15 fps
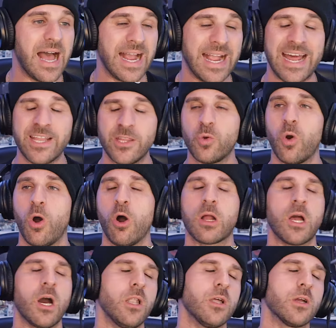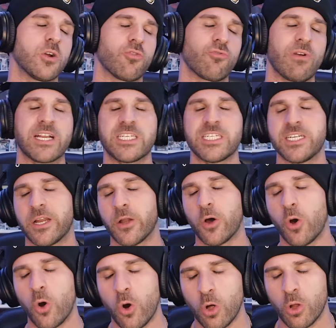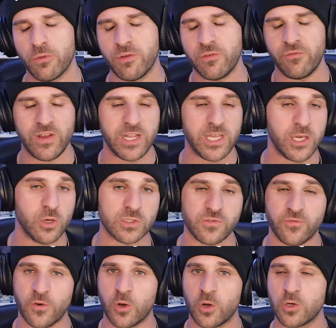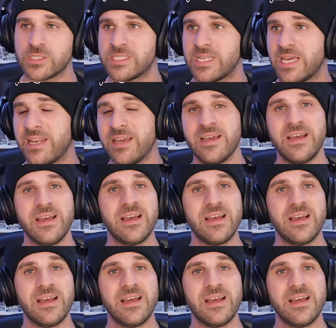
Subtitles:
I got to do all color correction on all the videos first, and